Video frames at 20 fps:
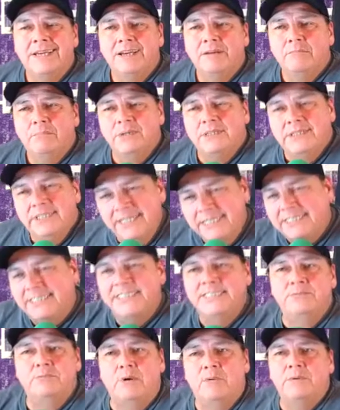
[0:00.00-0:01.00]
But this
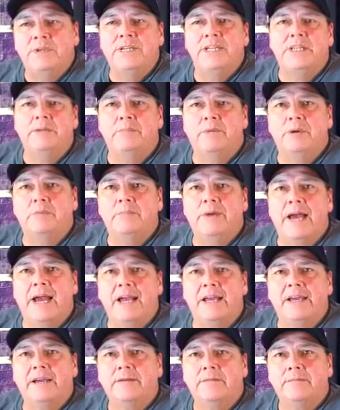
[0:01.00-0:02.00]
is what we need to bring
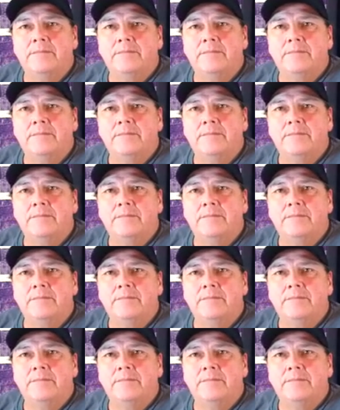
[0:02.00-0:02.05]
back.